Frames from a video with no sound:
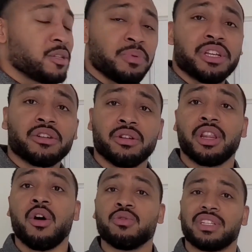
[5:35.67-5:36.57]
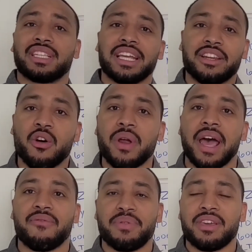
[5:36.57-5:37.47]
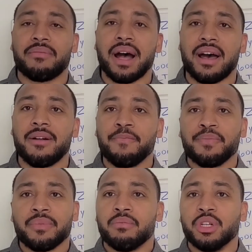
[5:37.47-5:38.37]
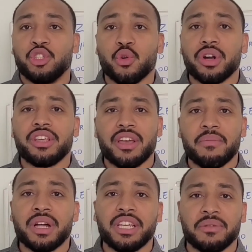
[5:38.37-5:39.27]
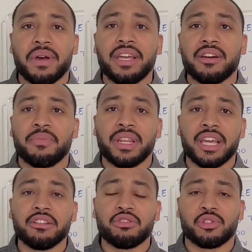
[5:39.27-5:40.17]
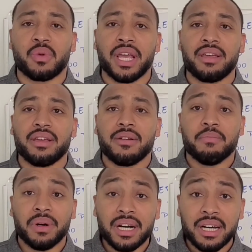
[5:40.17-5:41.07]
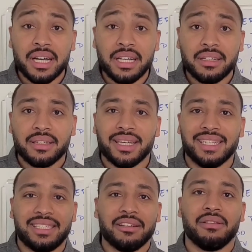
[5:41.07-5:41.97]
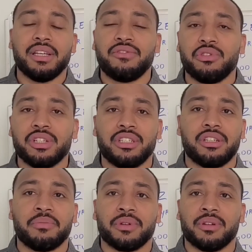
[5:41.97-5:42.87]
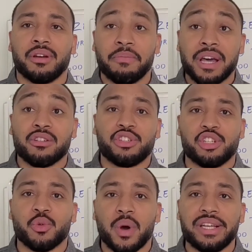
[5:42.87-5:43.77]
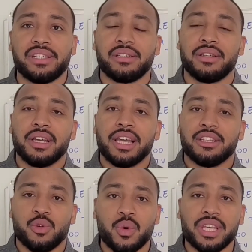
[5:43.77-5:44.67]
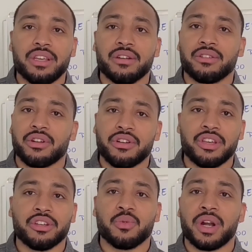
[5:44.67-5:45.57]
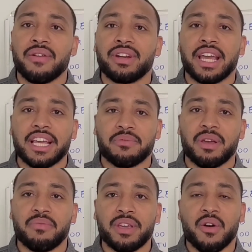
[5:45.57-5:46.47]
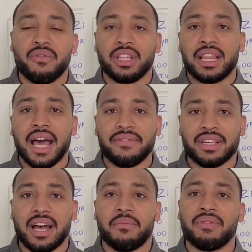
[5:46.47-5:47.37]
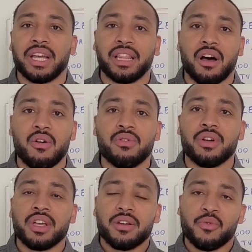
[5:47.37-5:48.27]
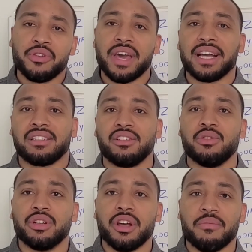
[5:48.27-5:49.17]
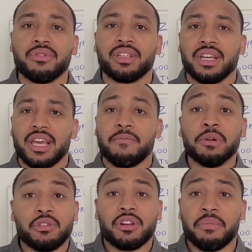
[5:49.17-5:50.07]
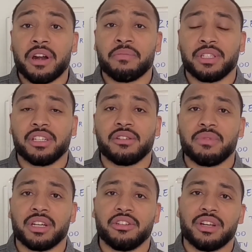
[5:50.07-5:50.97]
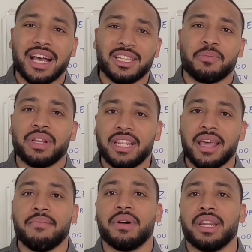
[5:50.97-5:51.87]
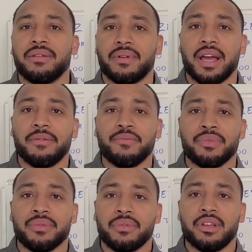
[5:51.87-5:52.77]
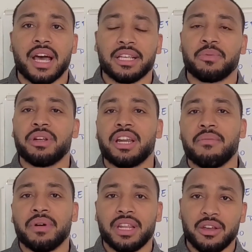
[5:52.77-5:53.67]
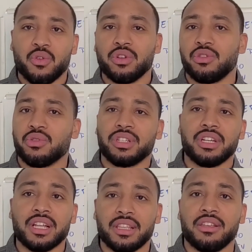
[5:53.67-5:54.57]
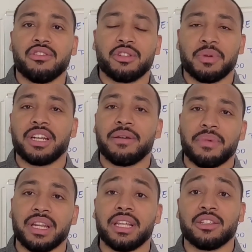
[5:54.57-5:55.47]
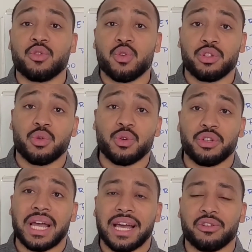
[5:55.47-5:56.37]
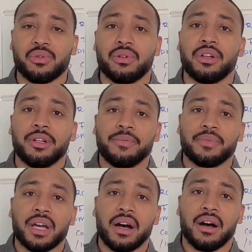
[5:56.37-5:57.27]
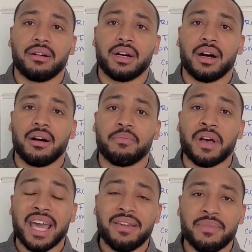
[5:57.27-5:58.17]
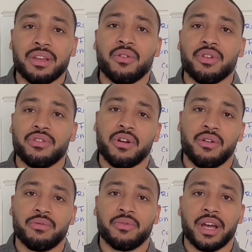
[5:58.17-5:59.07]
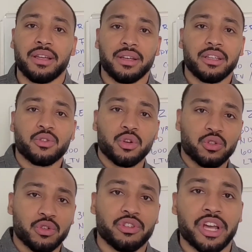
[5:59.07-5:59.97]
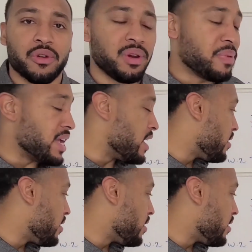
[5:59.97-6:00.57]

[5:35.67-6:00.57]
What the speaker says: particular loans, since they don't have PMI, majority of that money is made up in the interest rate, but it still leaves you in a better situation in 20 years, 30 years, whatever the case may be over the lifetime of that loan. When you actually do the numbers, it puts you in a better position because you're not spending that money, right? You're not spending that money and going towards nothing. You're spending that money and it's going towards your actual payment on your home, right? It's going towards your equity pay down.